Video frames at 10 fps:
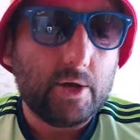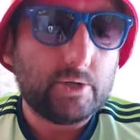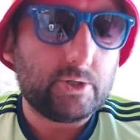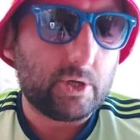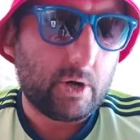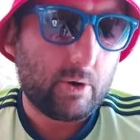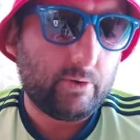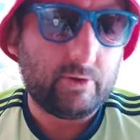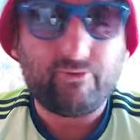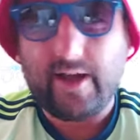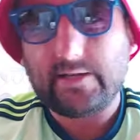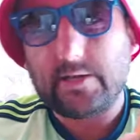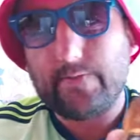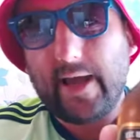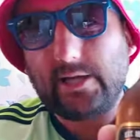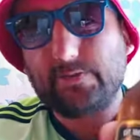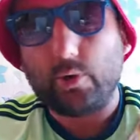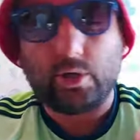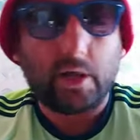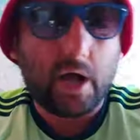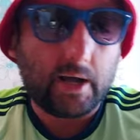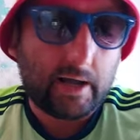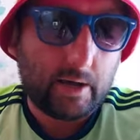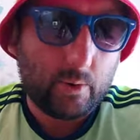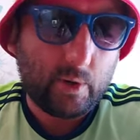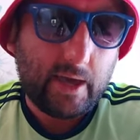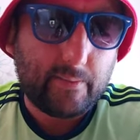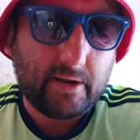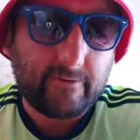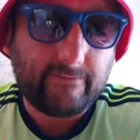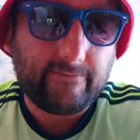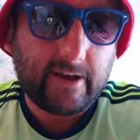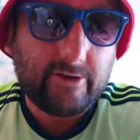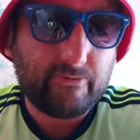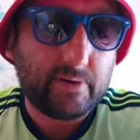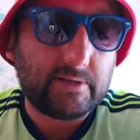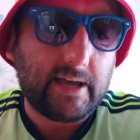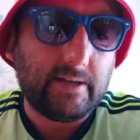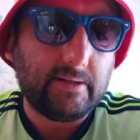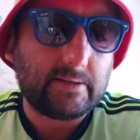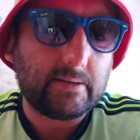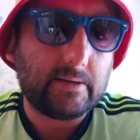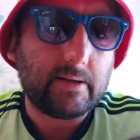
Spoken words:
So, the Wrexham Export Lager, we're coming in at 5%.